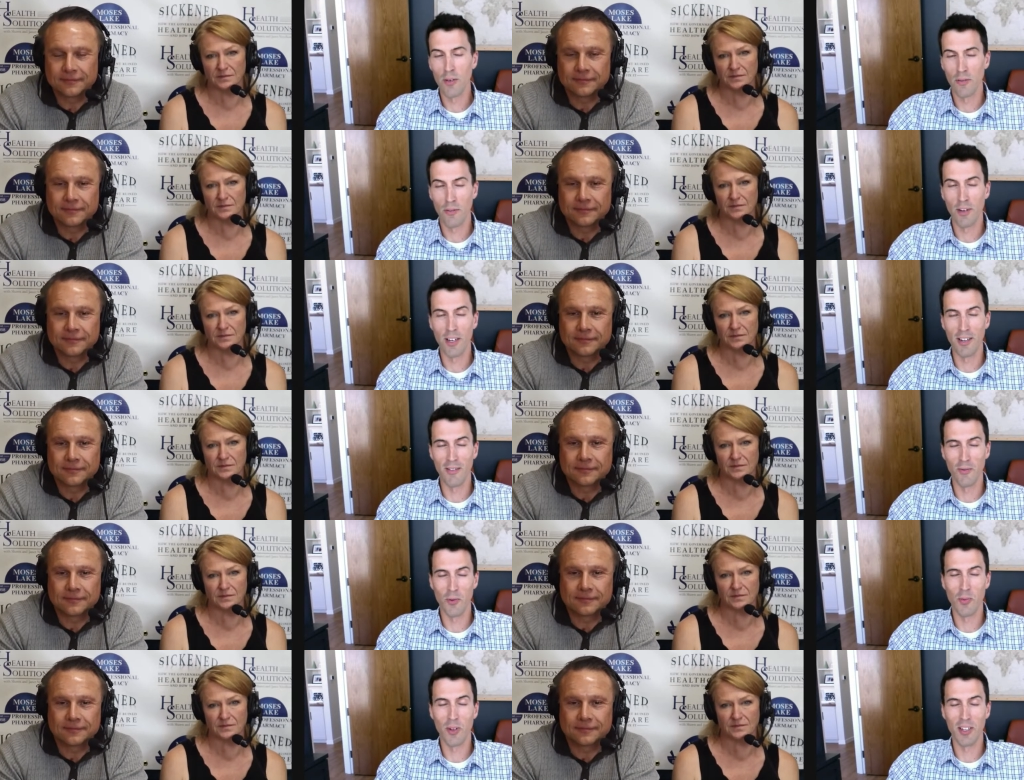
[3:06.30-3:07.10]
Speaker 1: been
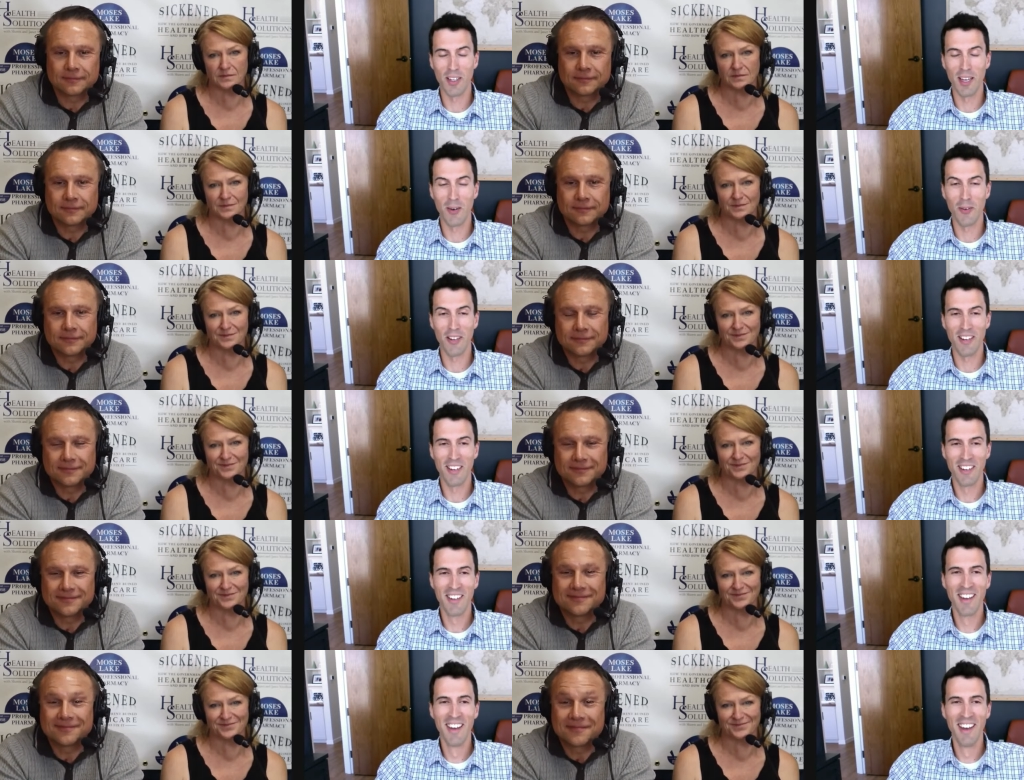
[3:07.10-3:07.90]
fun. We'll put it that
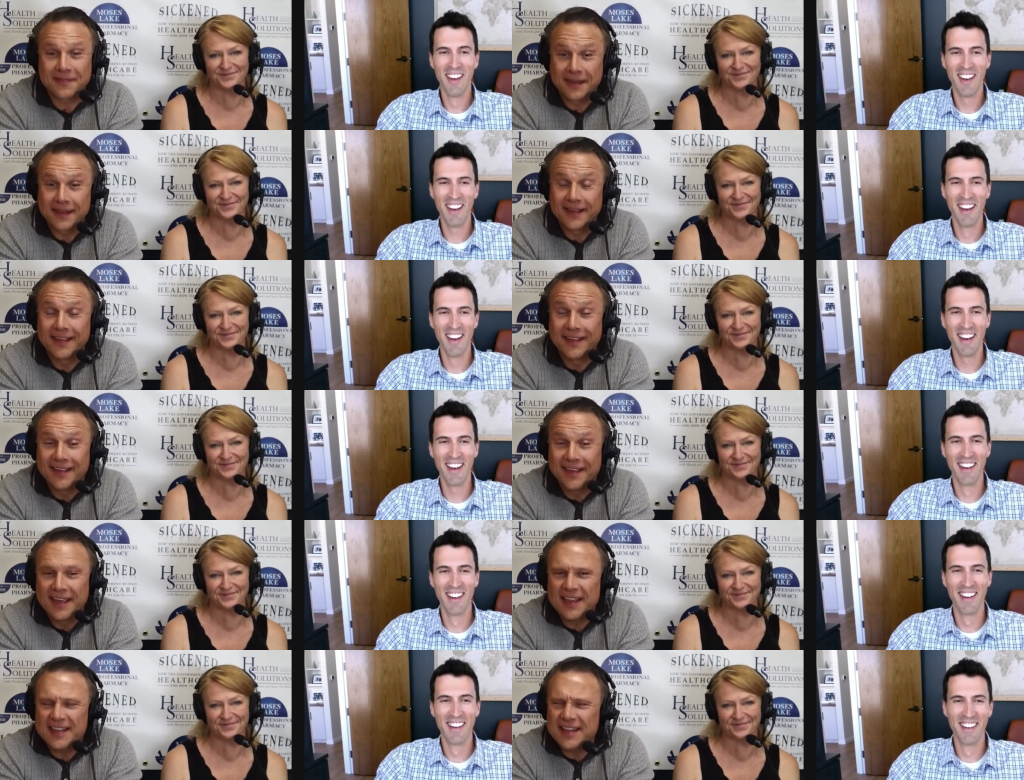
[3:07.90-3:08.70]
way.
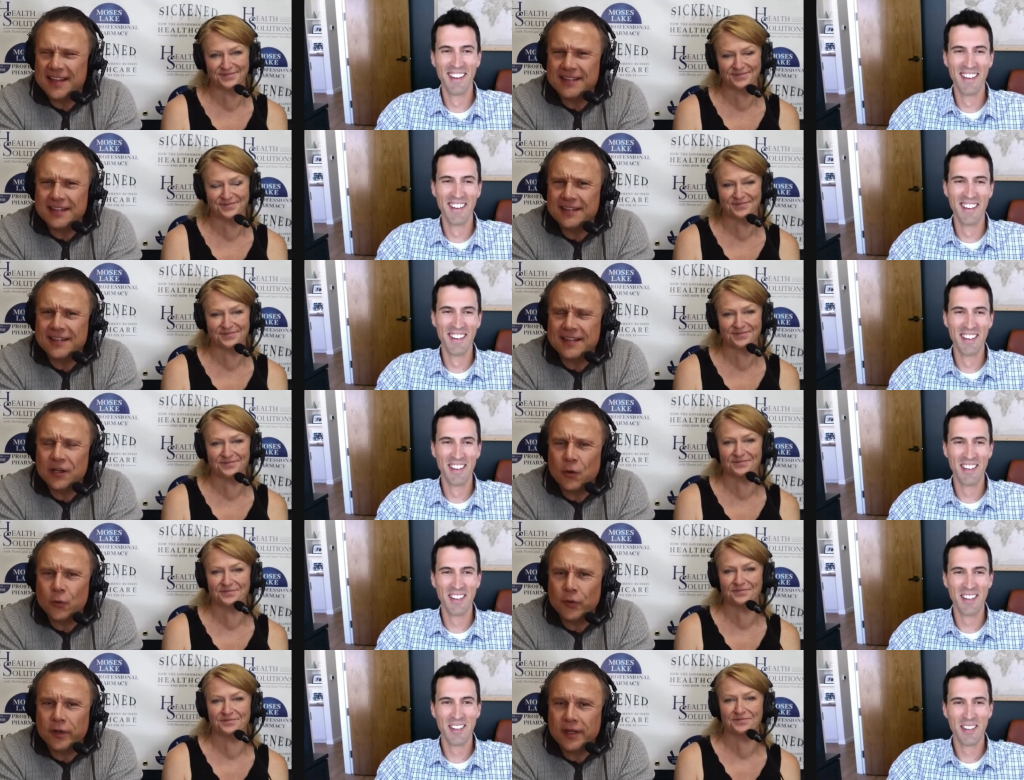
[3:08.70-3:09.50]
Speaker 2: Is it
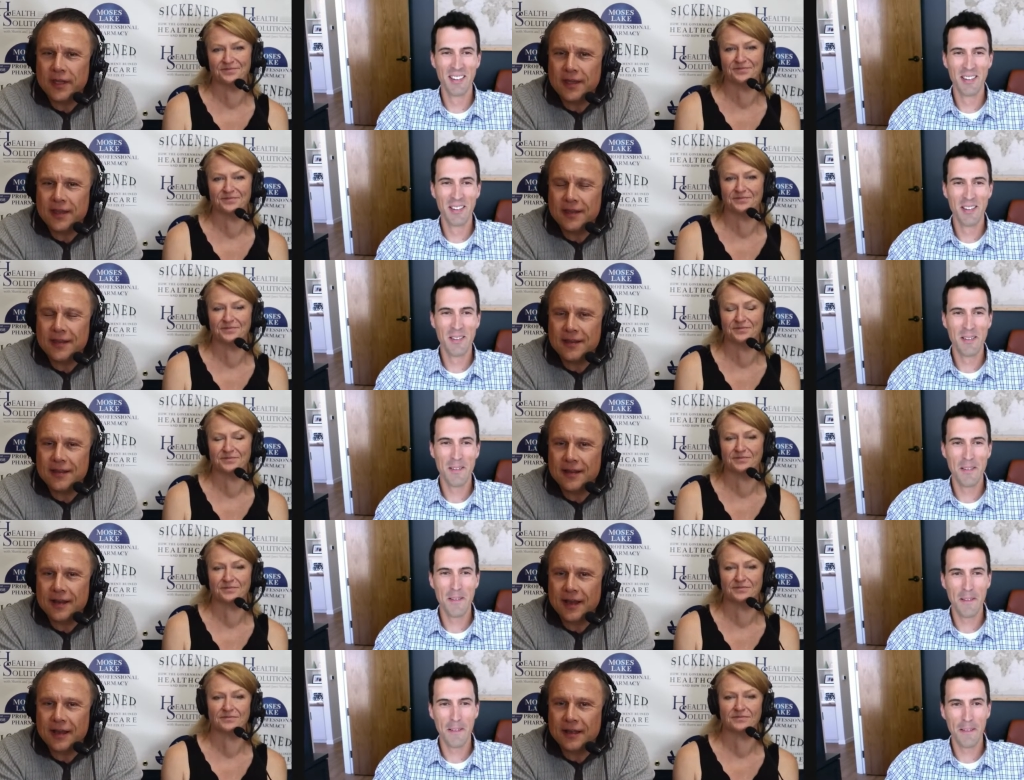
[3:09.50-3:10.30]
the
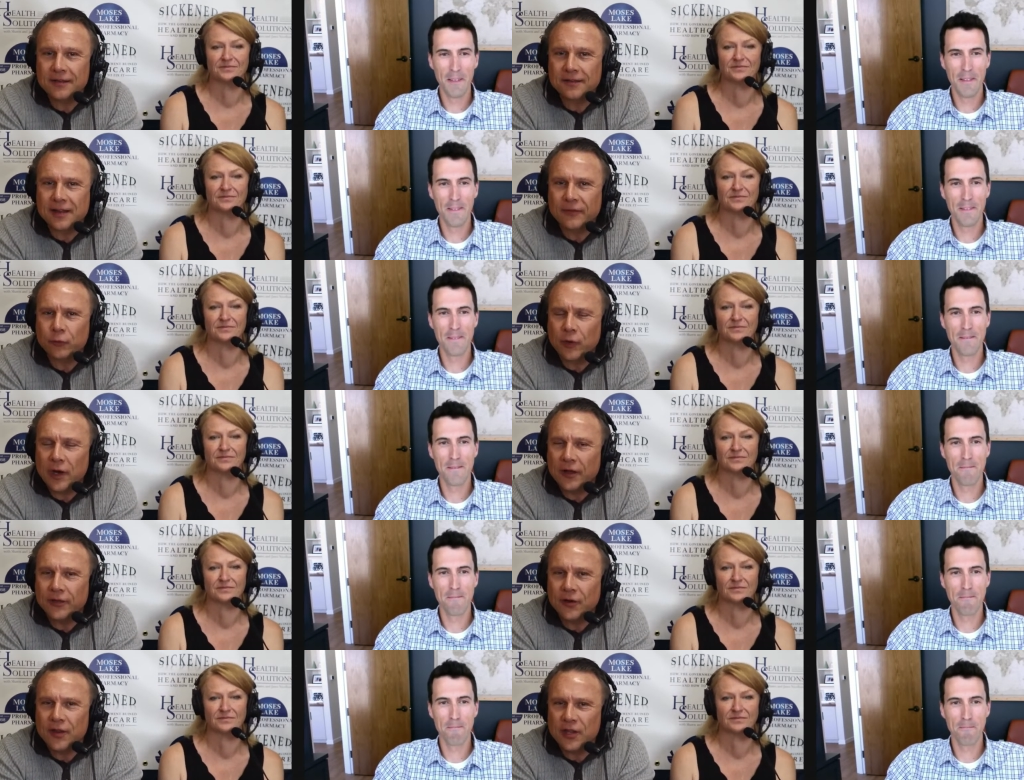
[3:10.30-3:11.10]
only software
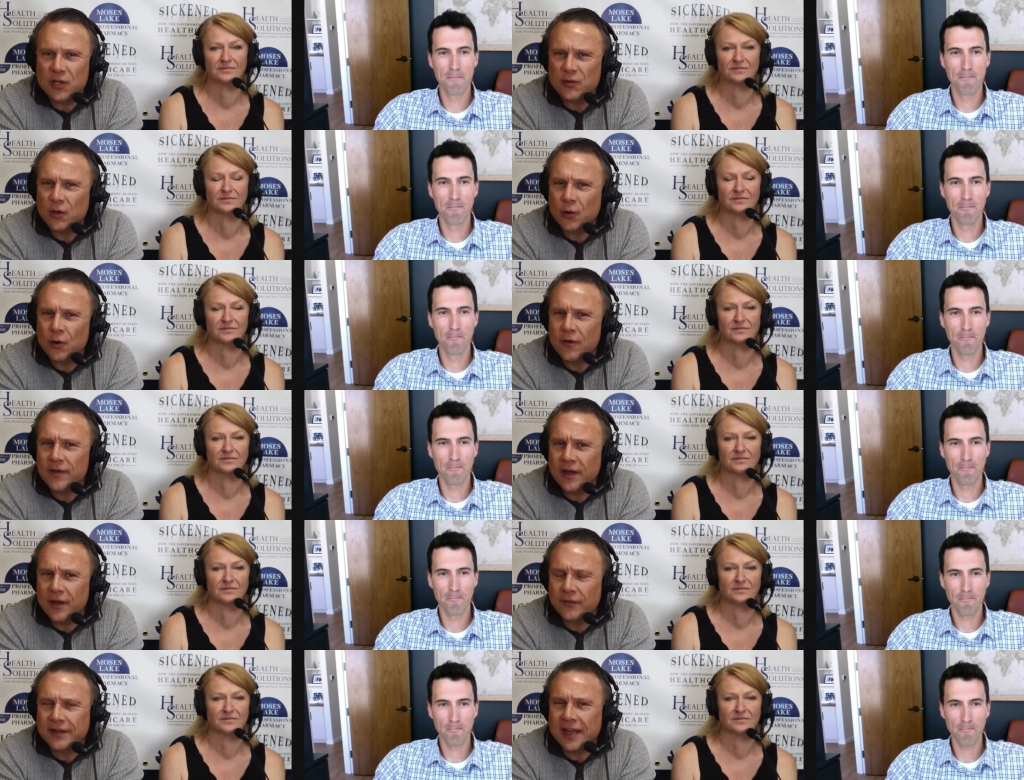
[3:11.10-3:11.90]
out there that you know of
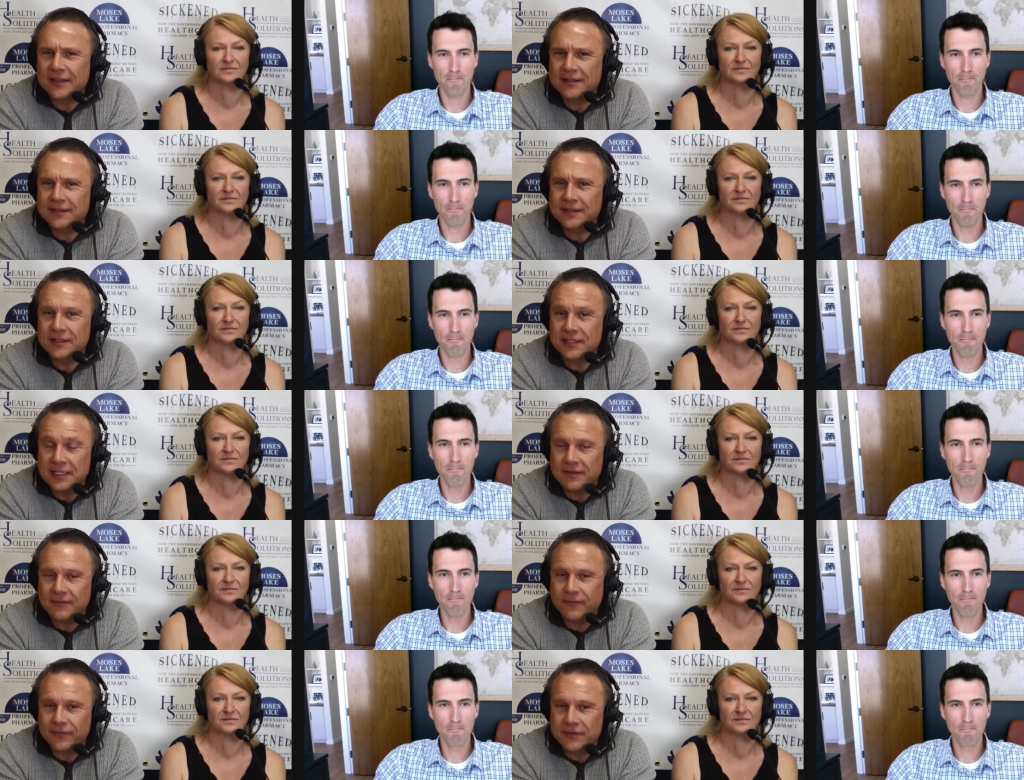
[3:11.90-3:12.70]
that was actually
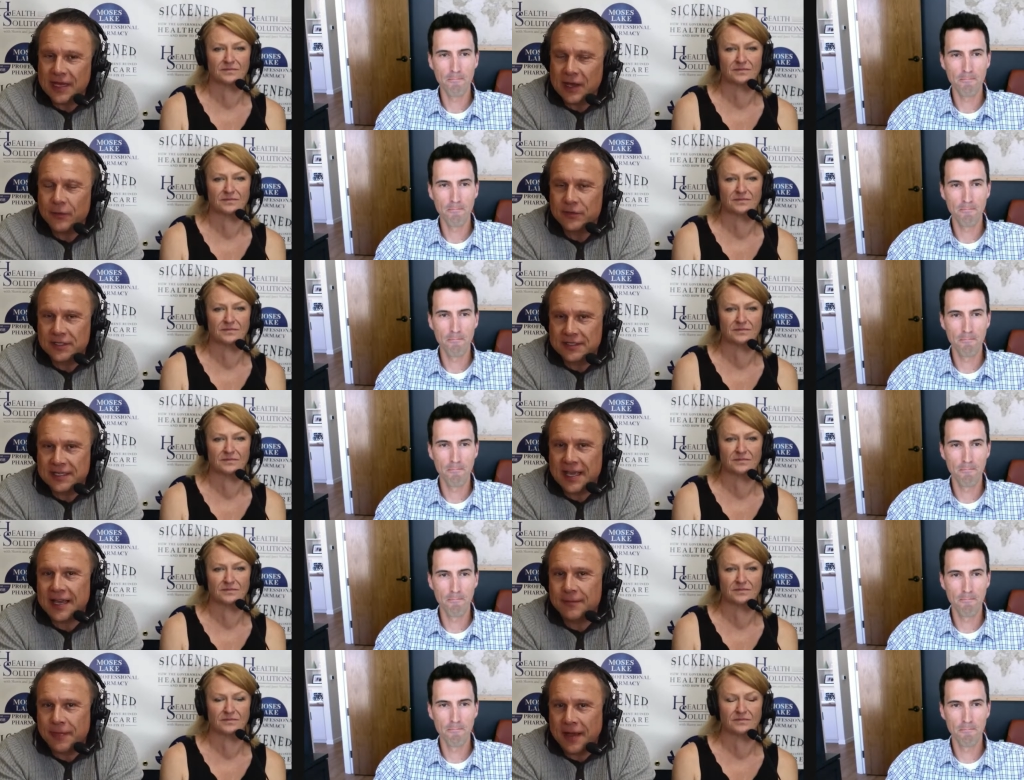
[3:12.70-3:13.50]

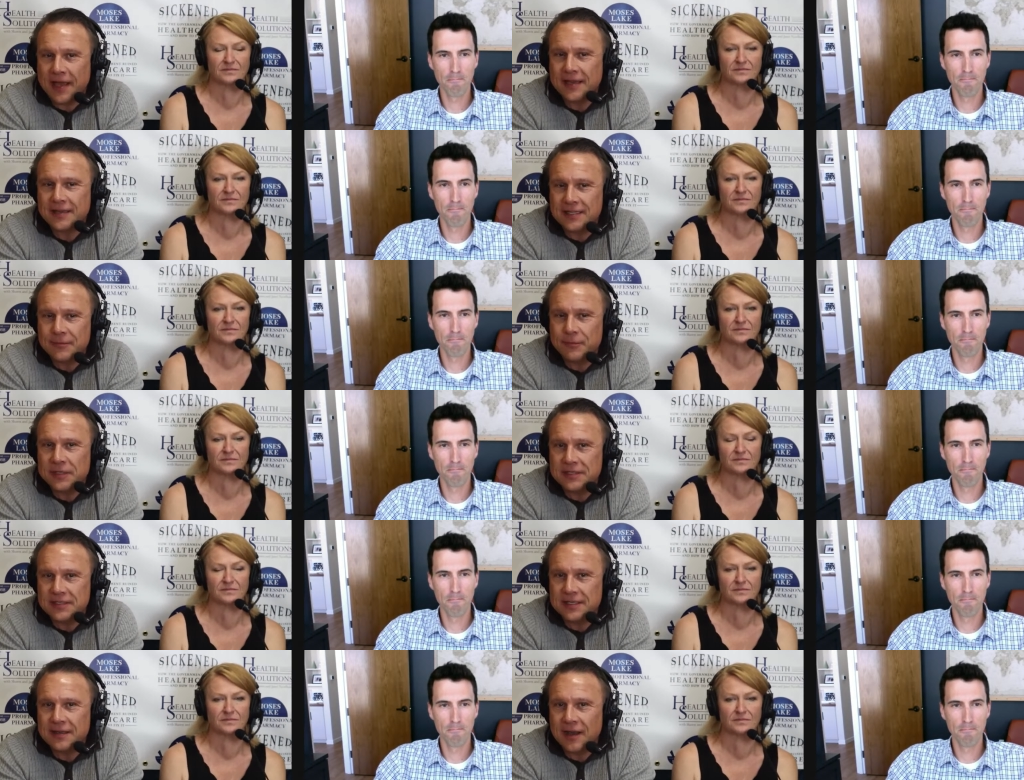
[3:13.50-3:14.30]
designed by a
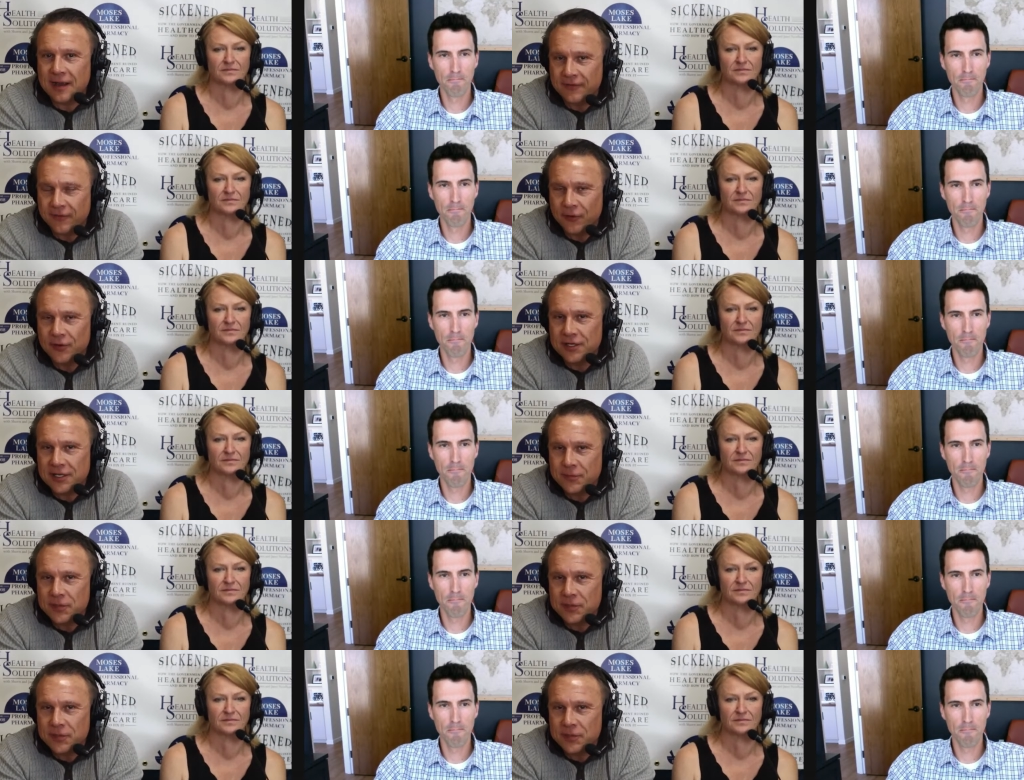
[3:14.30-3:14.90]
DPC doc for